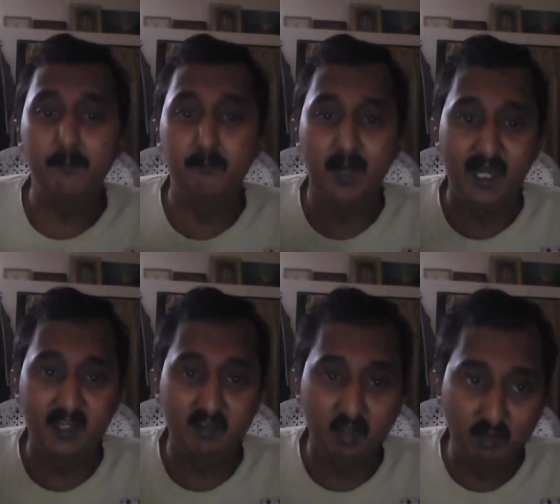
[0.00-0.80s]

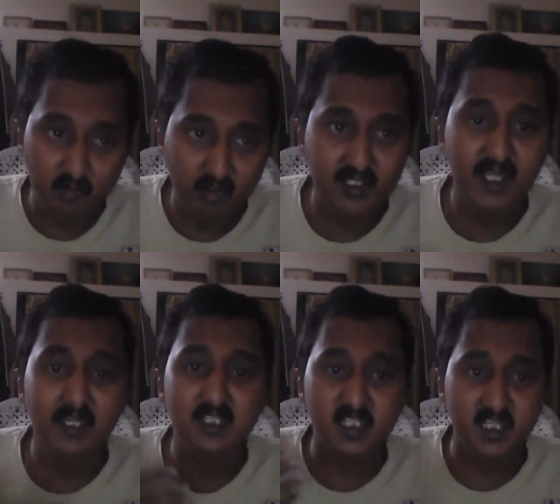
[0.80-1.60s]
parents also can
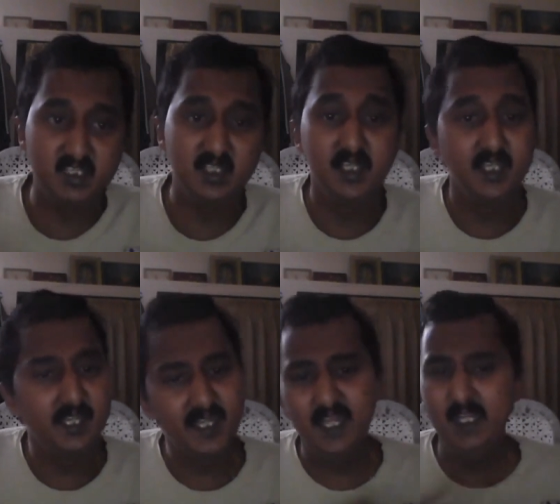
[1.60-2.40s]
change in
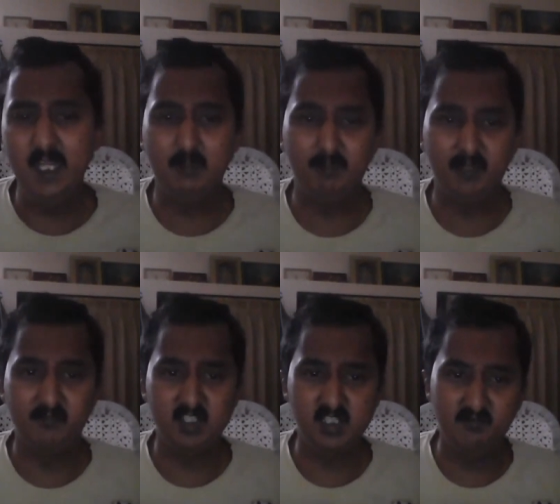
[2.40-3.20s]
any aspect
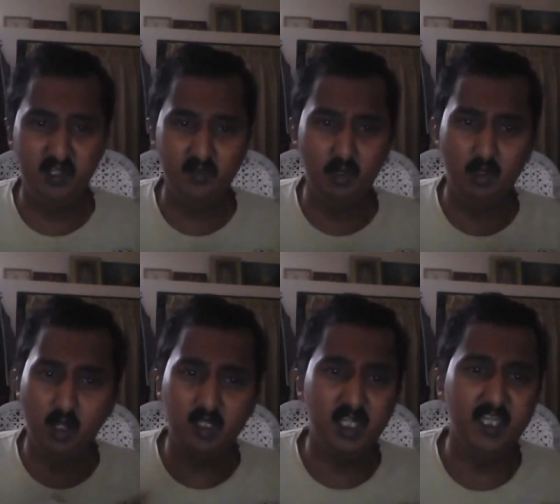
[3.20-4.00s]
whichever you are
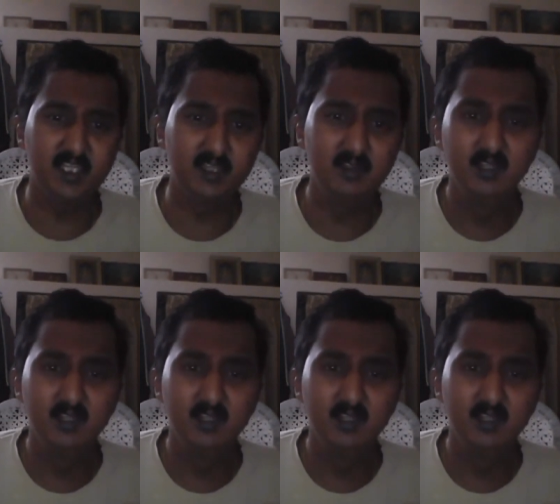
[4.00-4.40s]
not liking.